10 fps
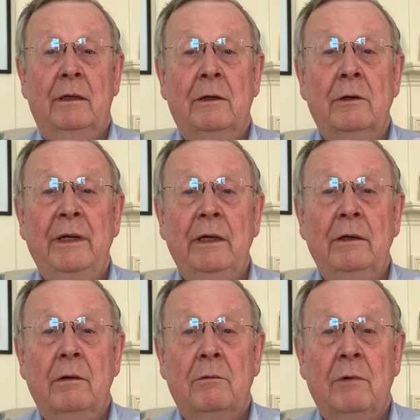
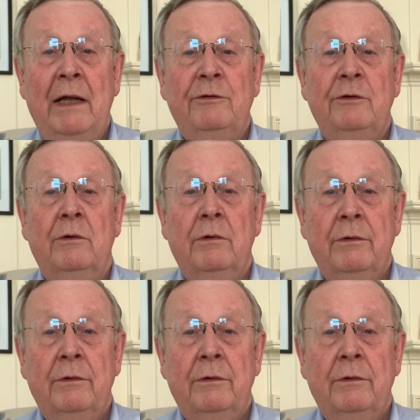learning rational